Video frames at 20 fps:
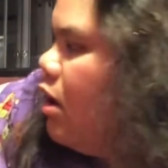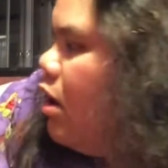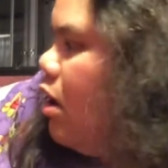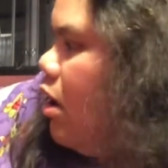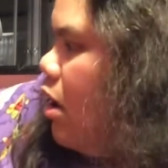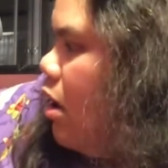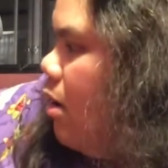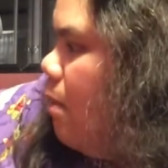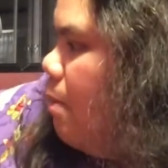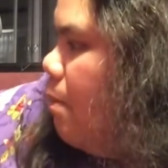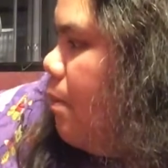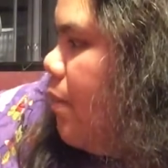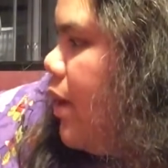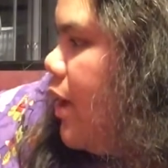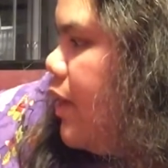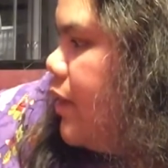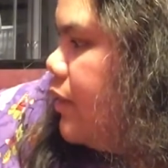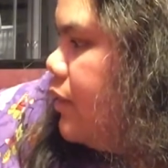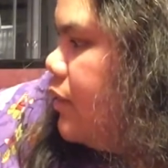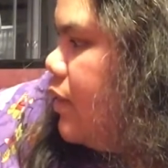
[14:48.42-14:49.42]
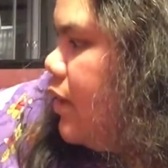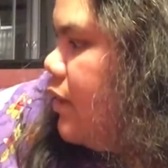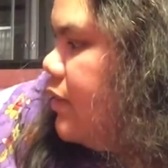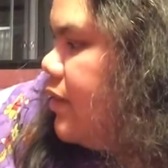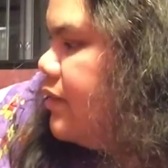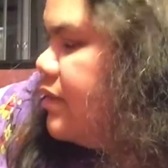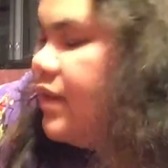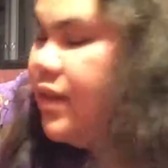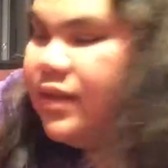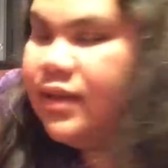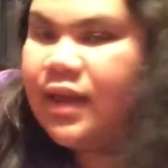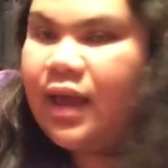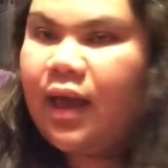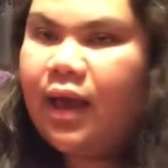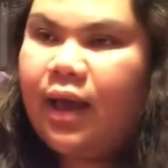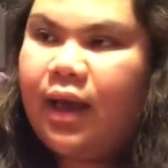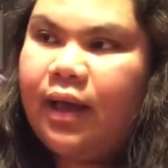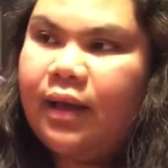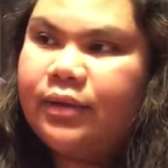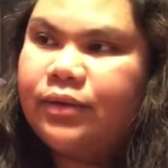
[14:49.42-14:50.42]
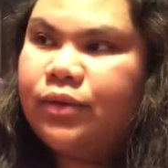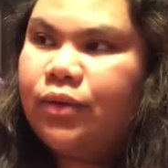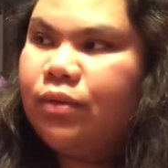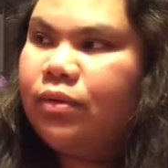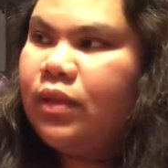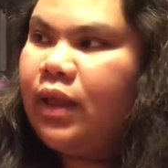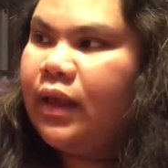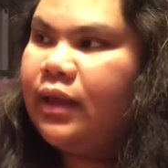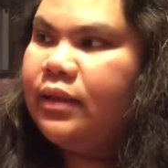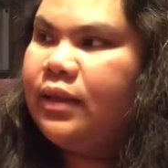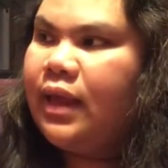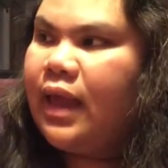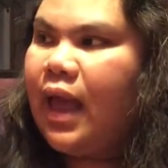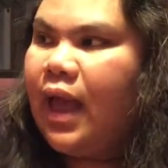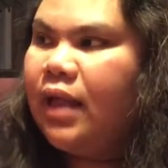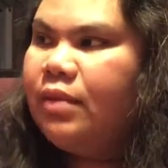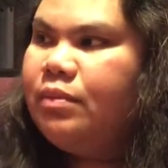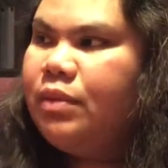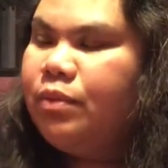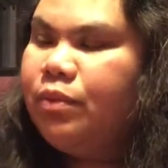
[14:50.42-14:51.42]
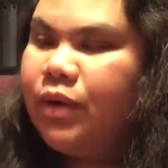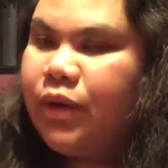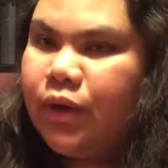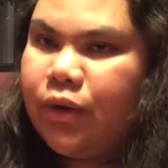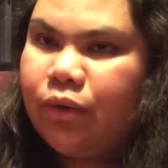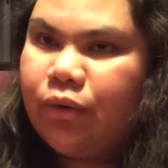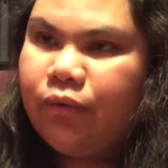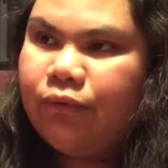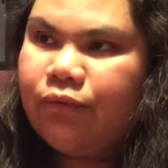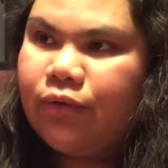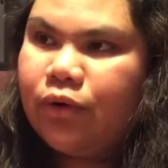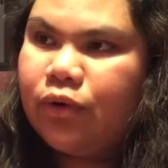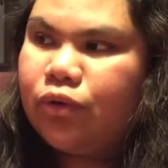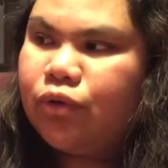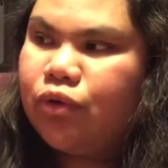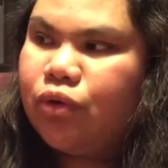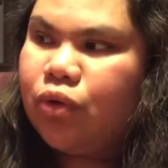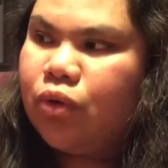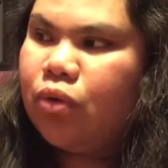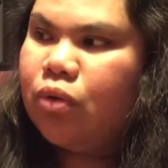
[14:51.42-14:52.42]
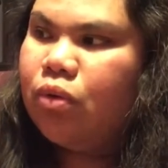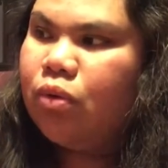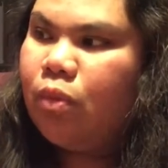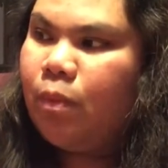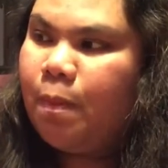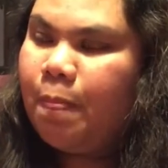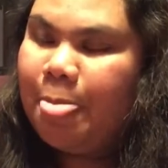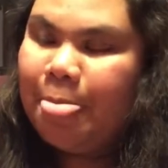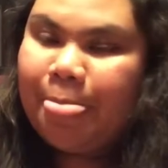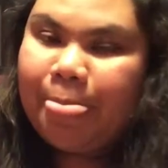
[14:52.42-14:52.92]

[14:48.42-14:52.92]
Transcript: And they said yeah, so like they had me bring it over to